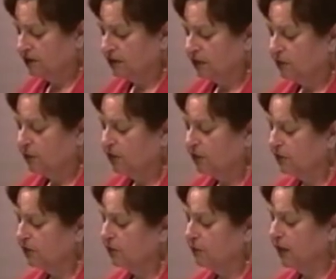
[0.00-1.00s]
that can be
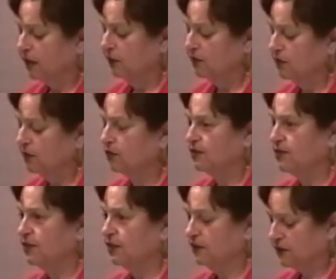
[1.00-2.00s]
used in making solar
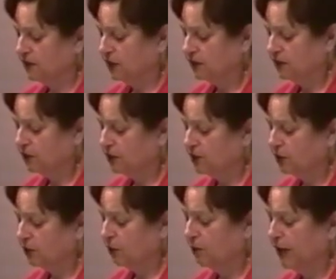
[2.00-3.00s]
cells and also in
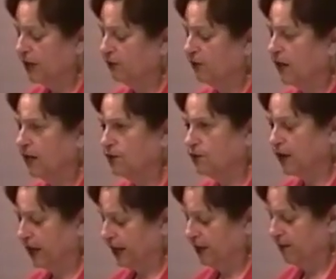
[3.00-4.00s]
general manufacturing